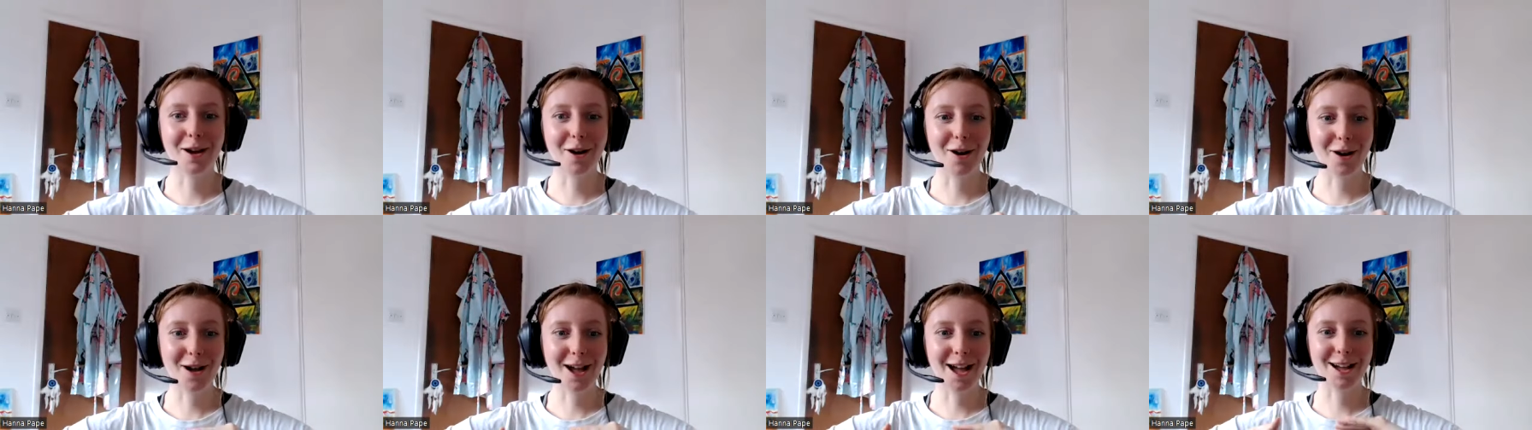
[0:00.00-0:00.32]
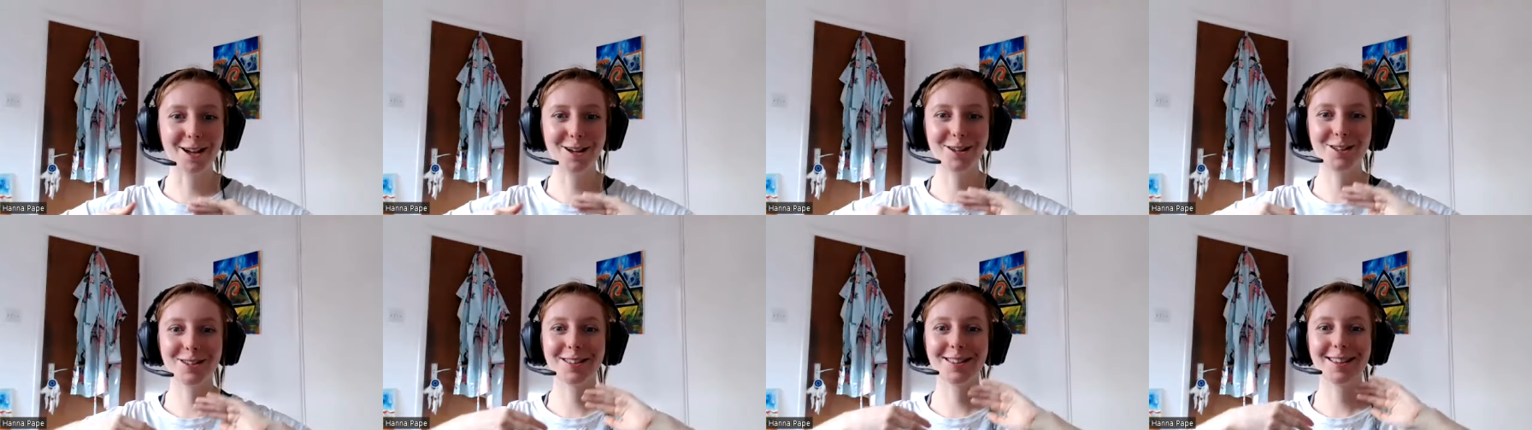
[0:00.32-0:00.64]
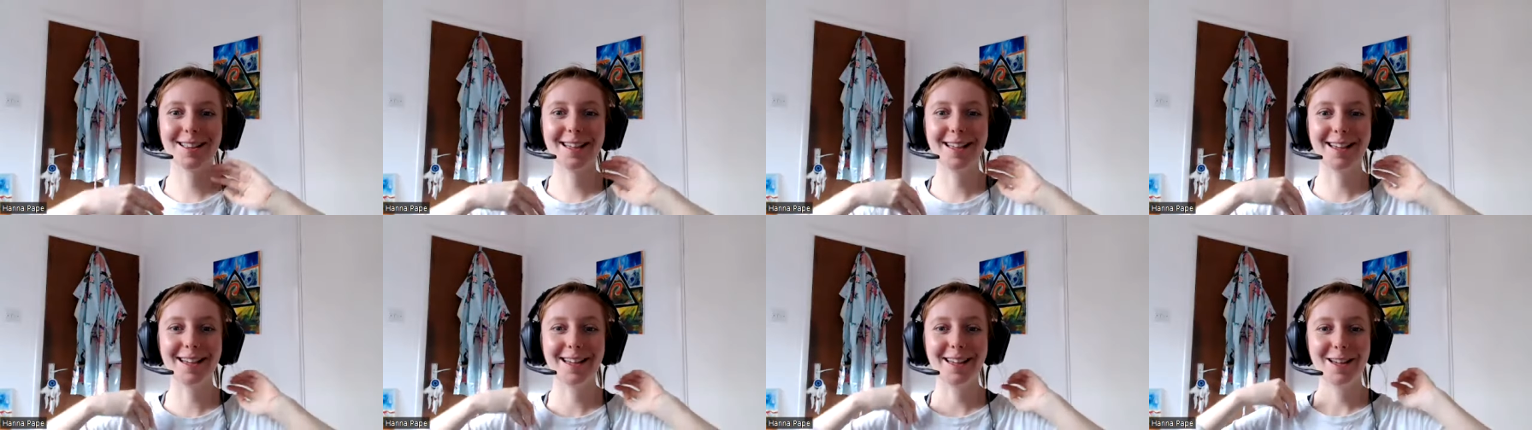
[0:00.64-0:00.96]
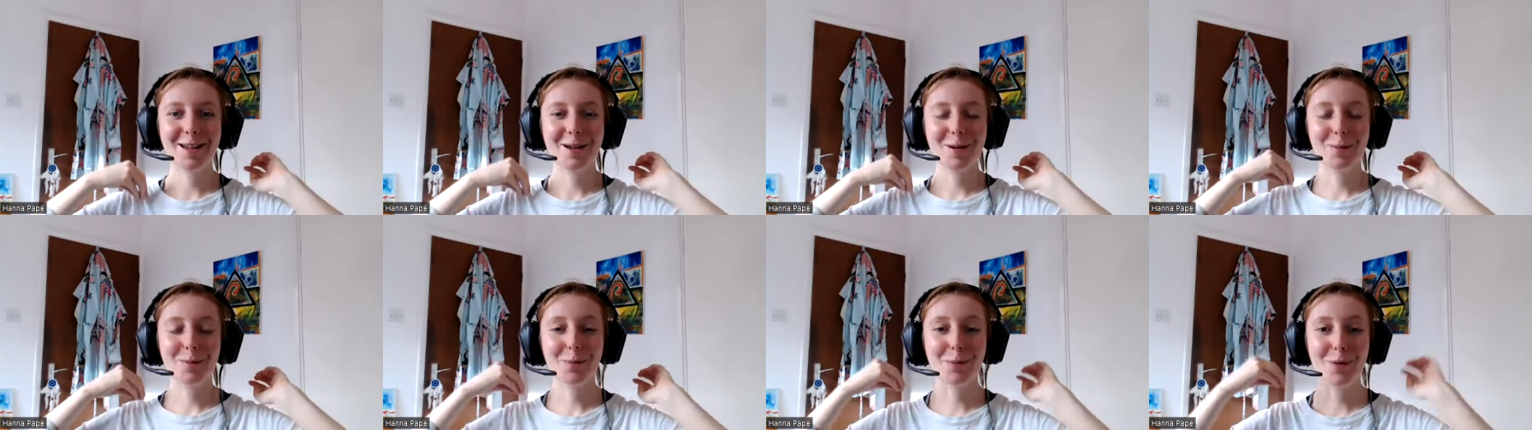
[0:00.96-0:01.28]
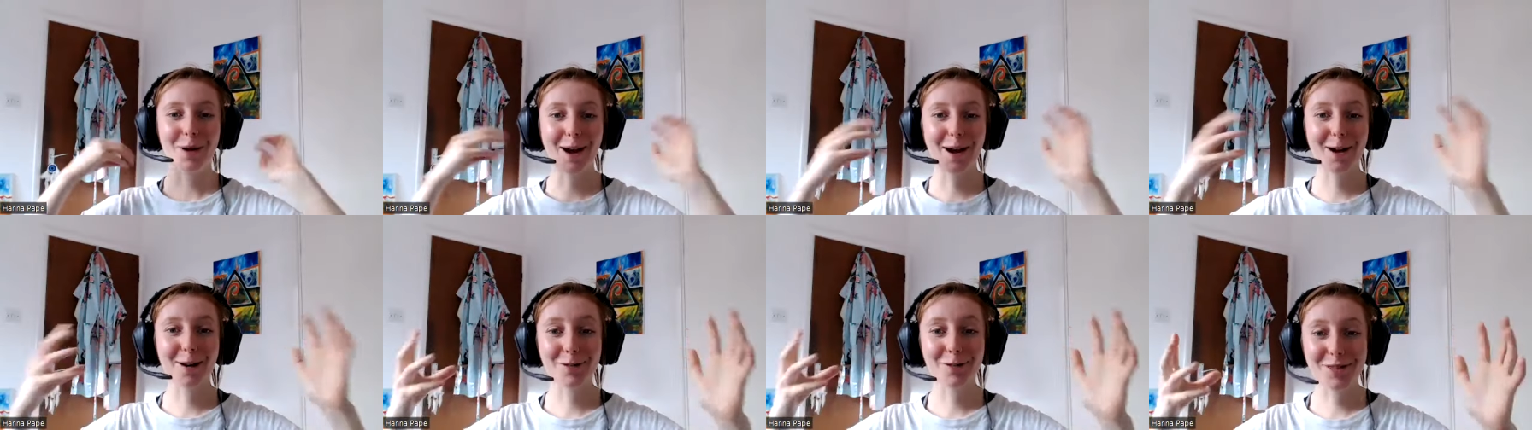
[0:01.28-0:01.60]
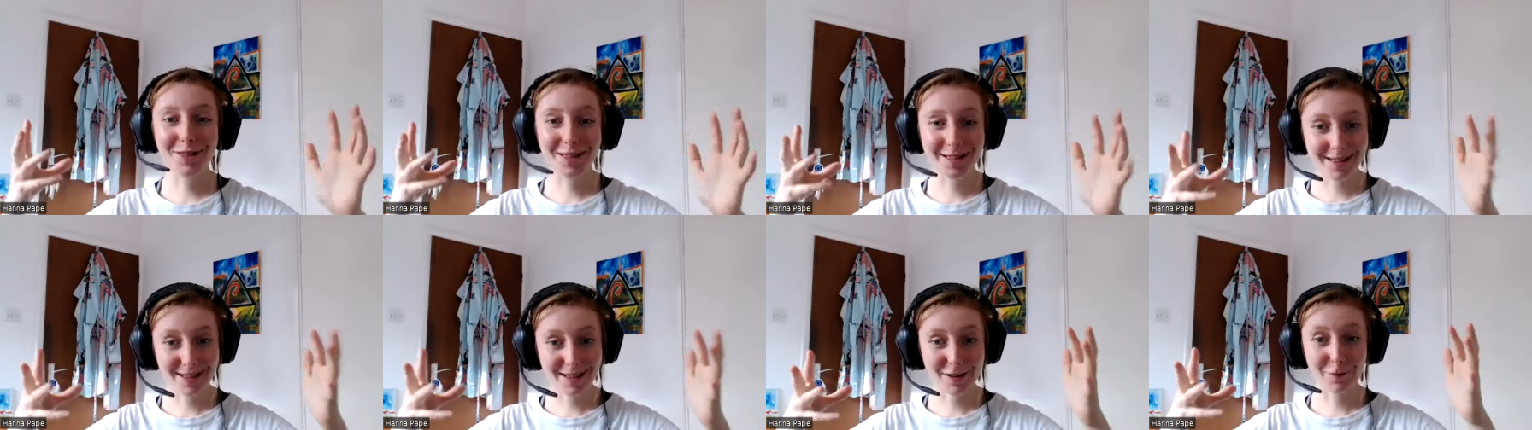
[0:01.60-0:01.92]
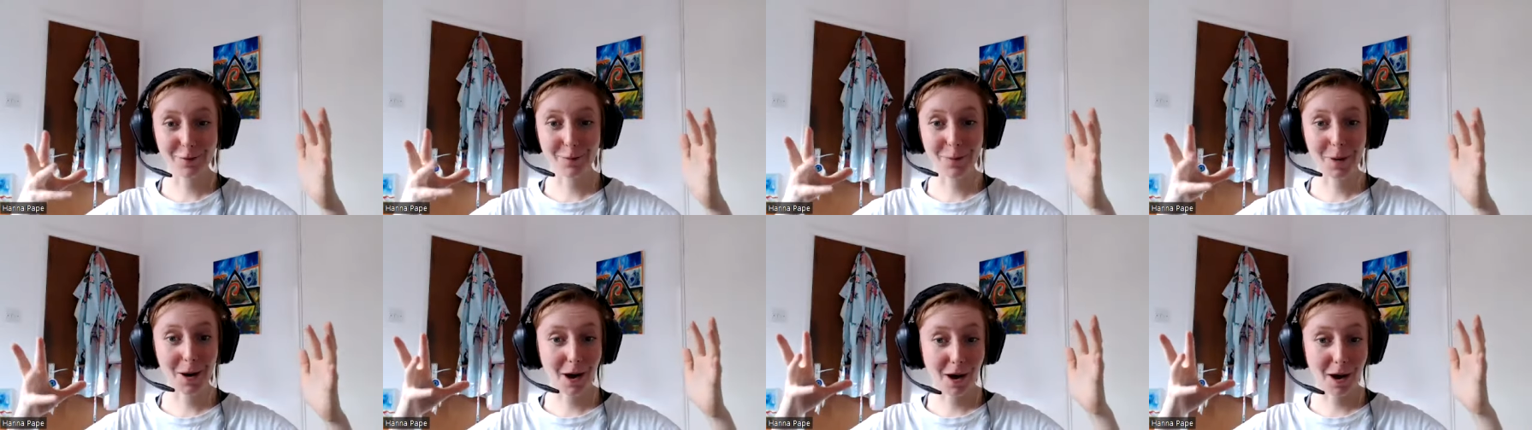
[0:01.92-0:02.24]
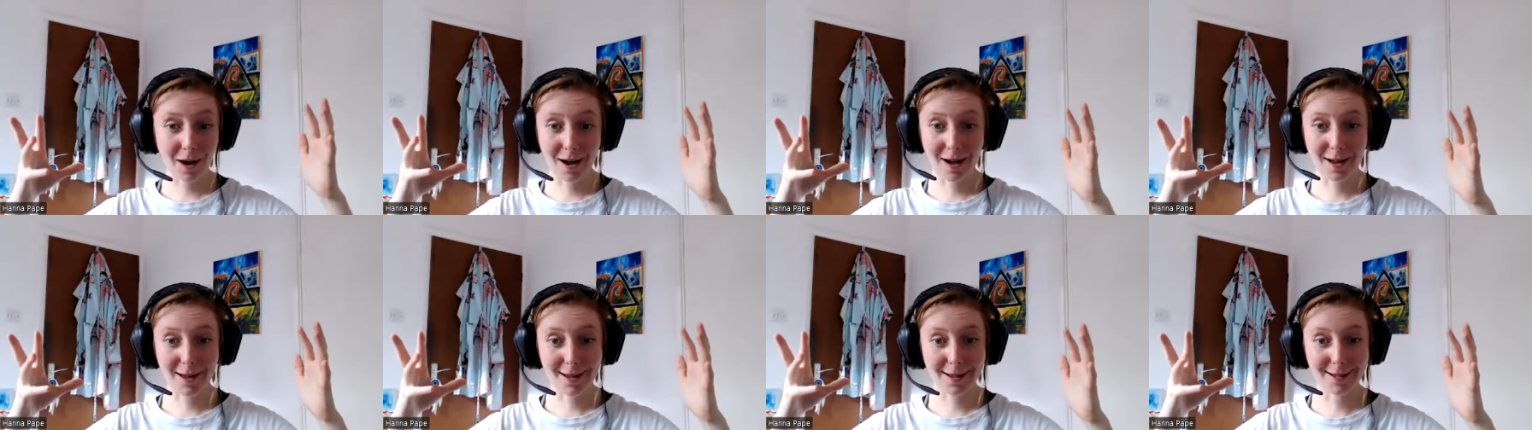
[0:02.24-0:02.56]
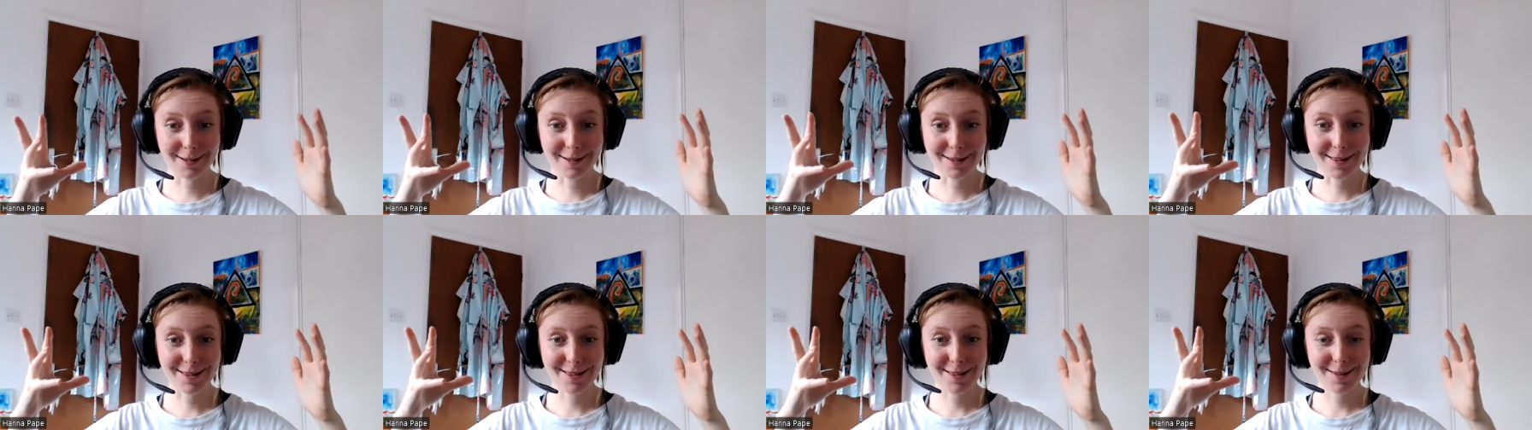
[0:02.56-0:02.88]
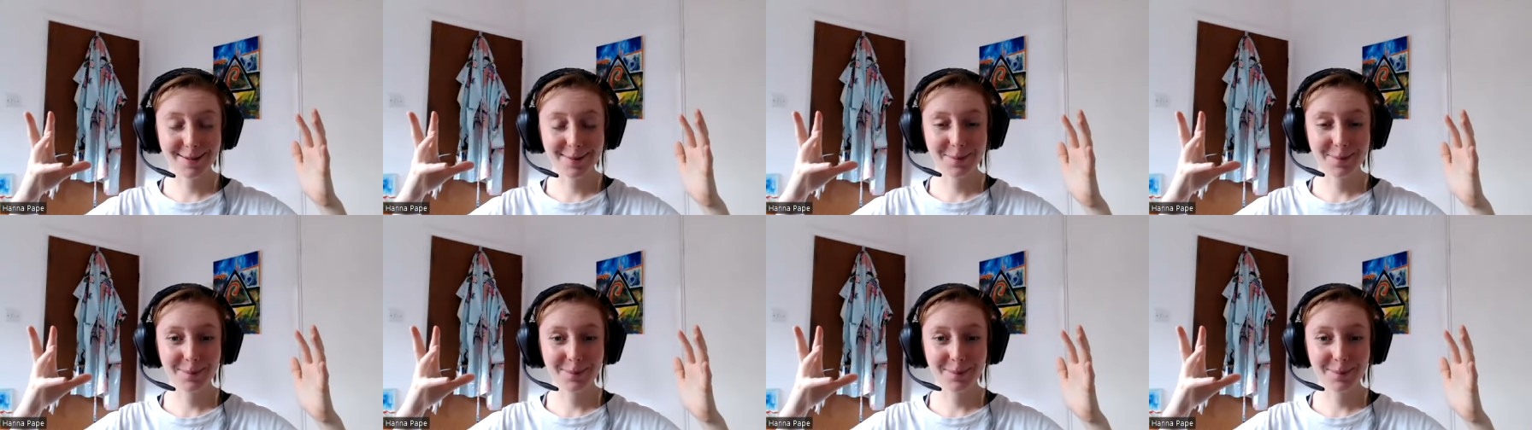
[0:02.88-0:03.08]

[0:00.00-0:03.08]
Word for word: are actually proud to leave behind